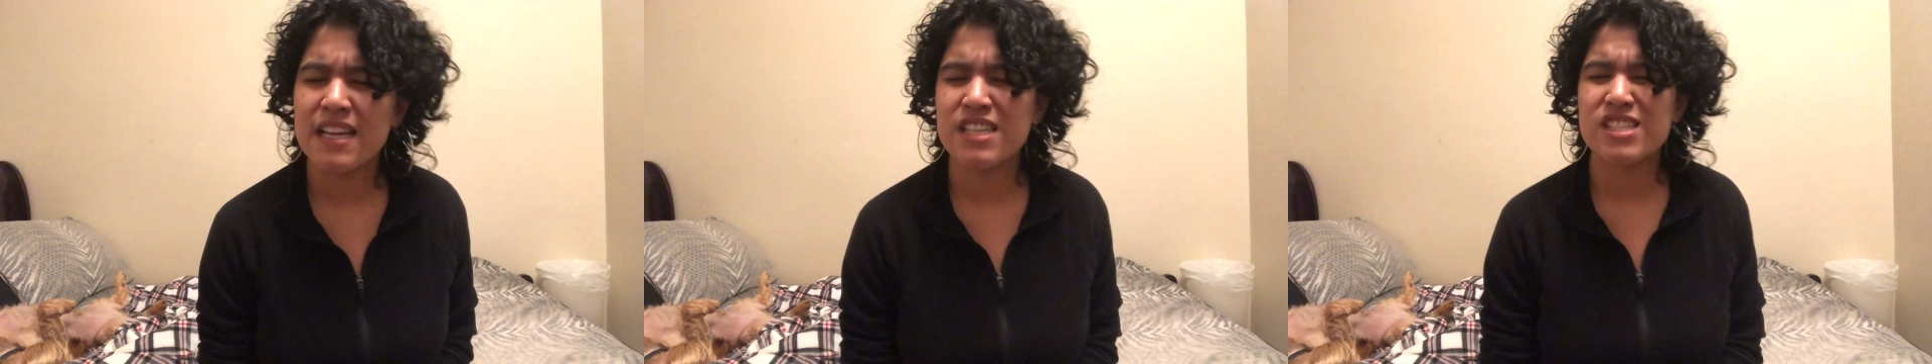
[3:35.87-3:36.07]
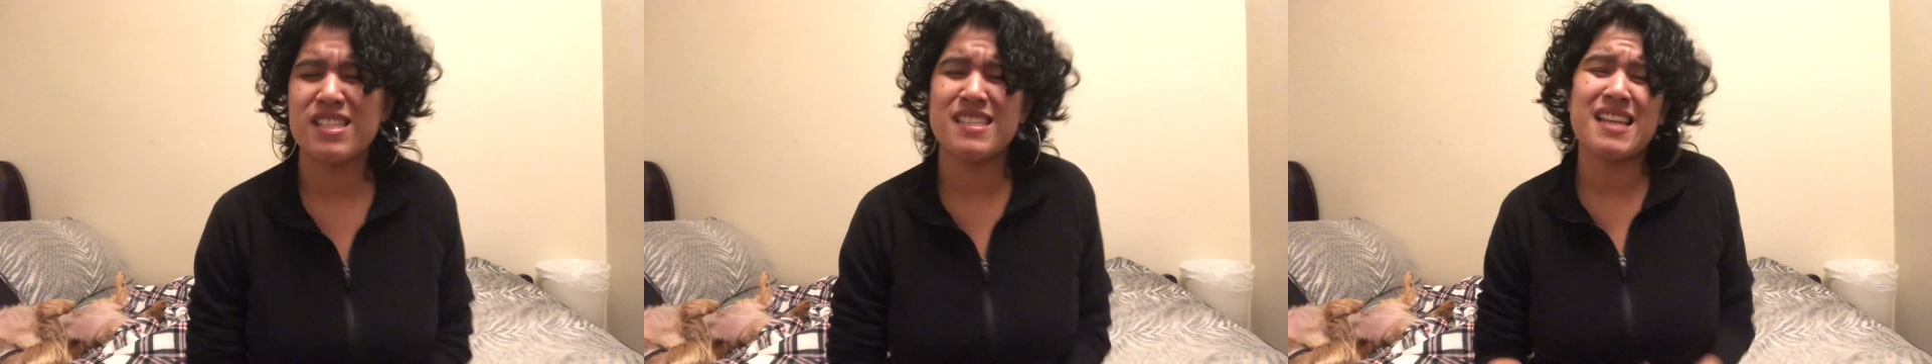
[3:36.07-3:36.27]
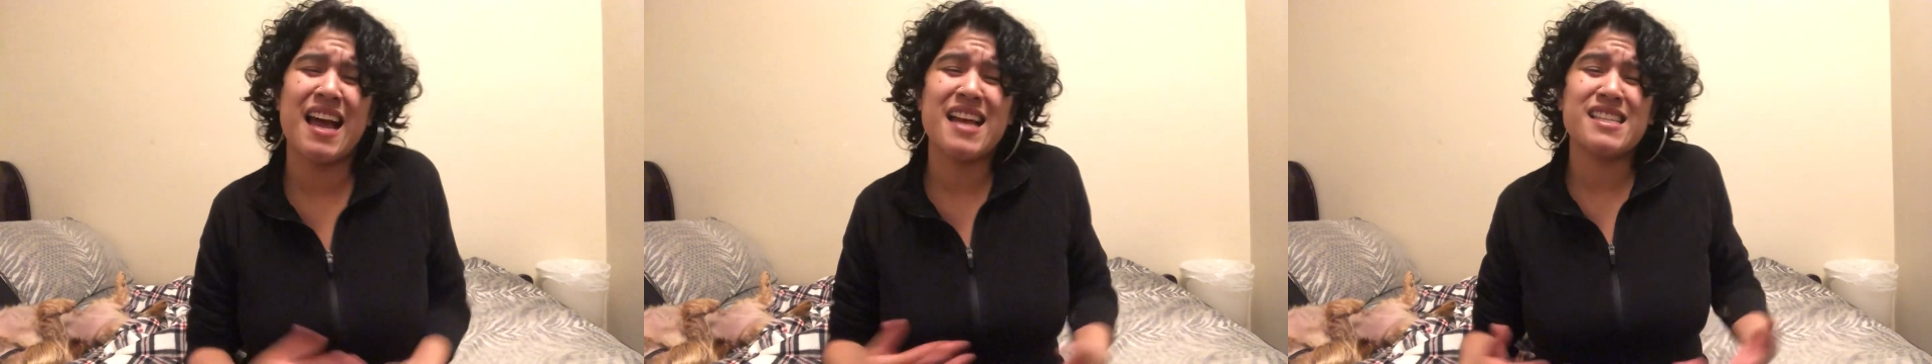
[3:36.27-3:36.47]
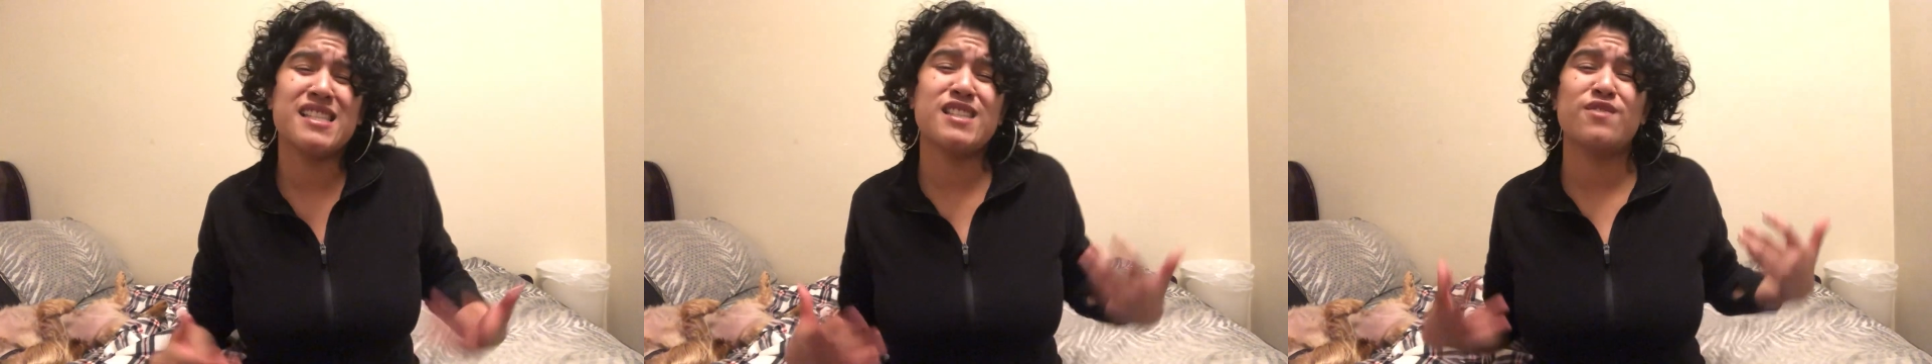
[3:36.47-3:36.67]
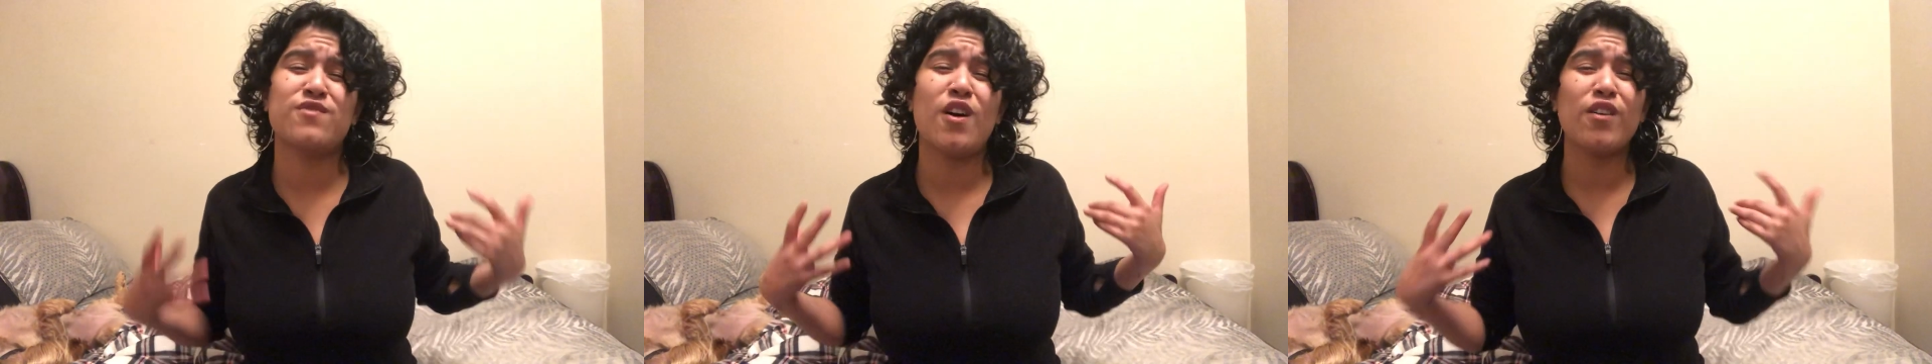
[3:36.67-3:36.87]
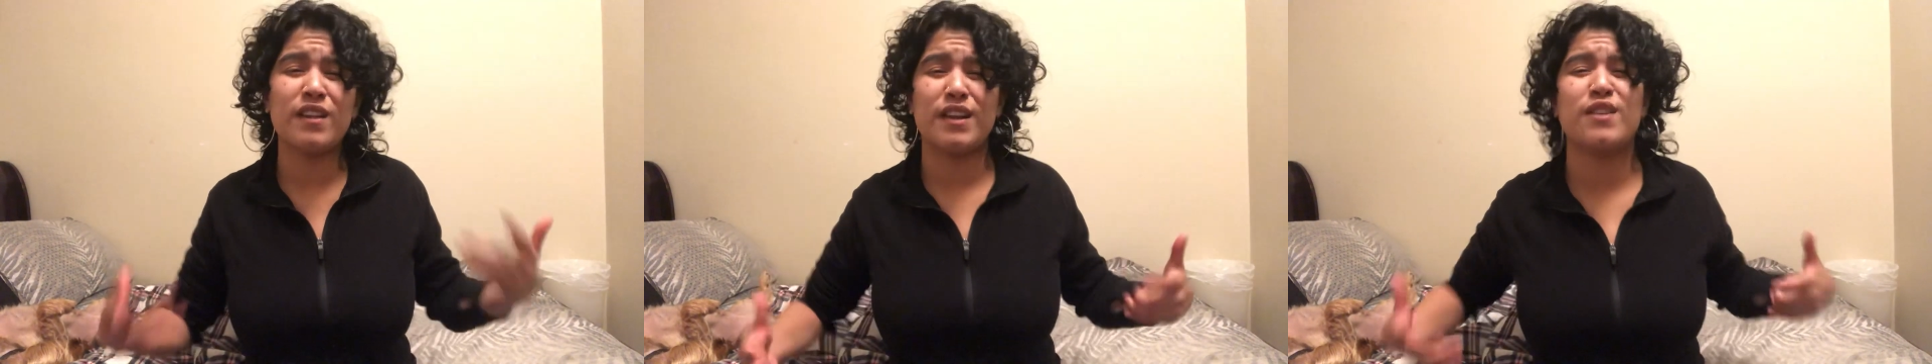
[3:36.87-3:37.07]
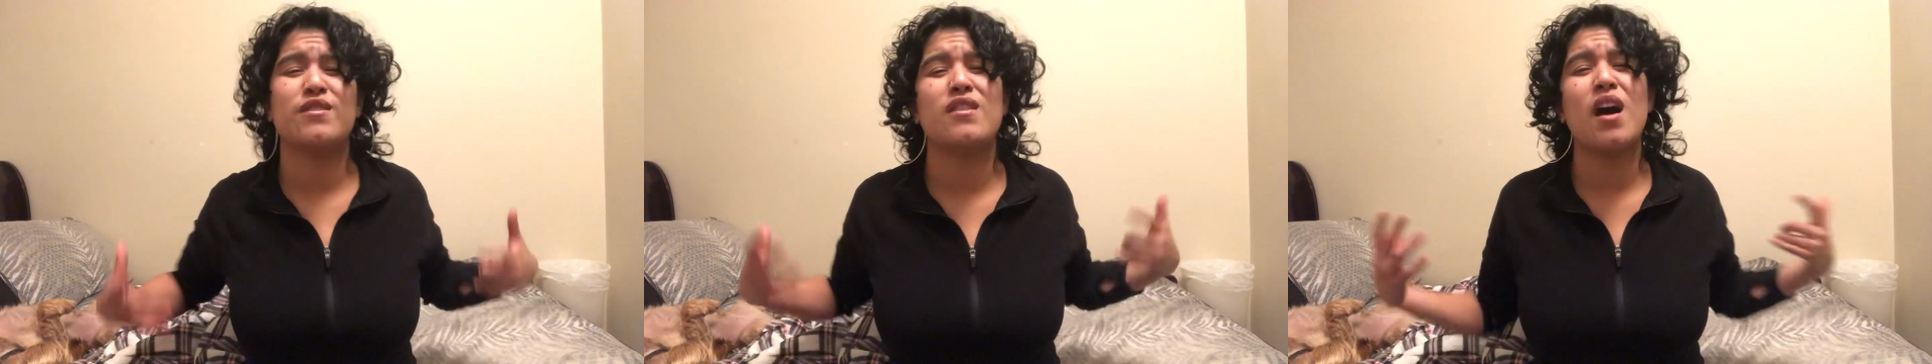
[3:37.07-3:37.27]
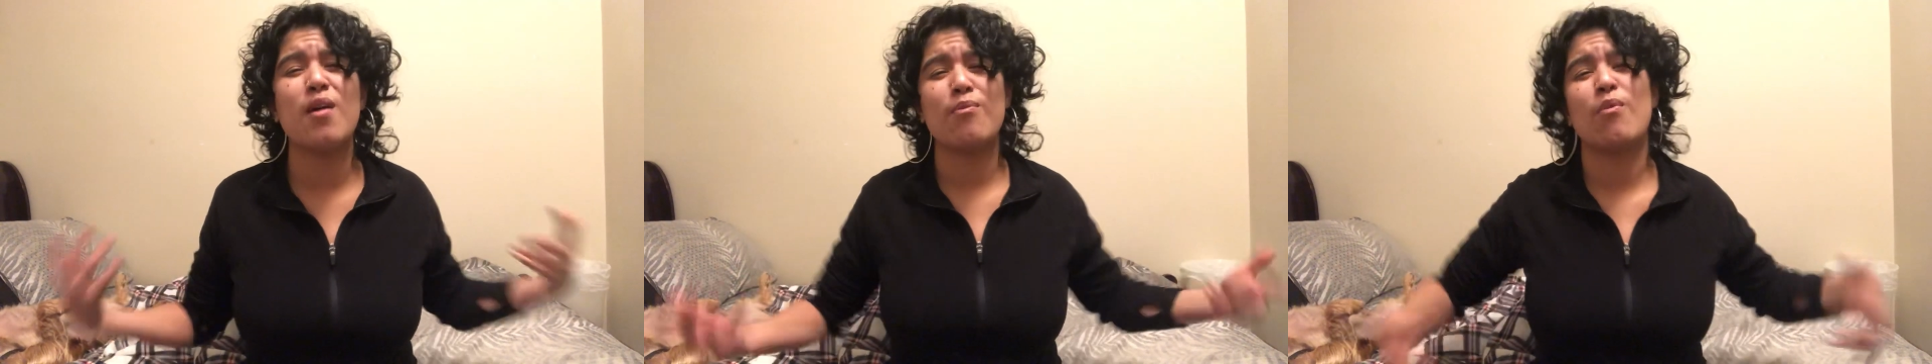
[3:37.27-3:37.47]
it's just I just felt like
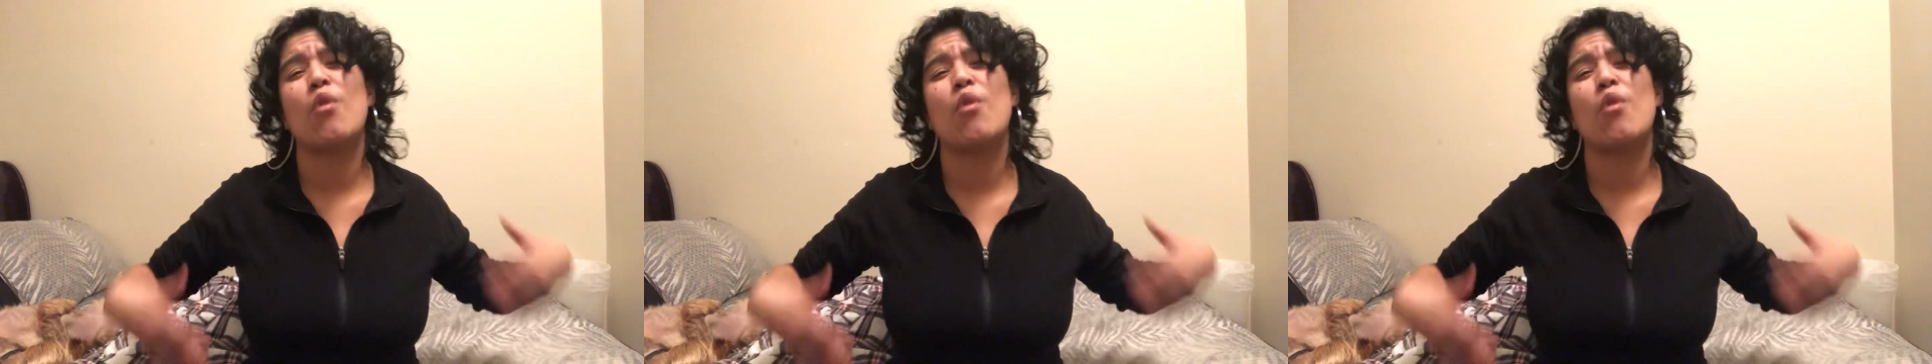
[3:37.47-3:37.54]
not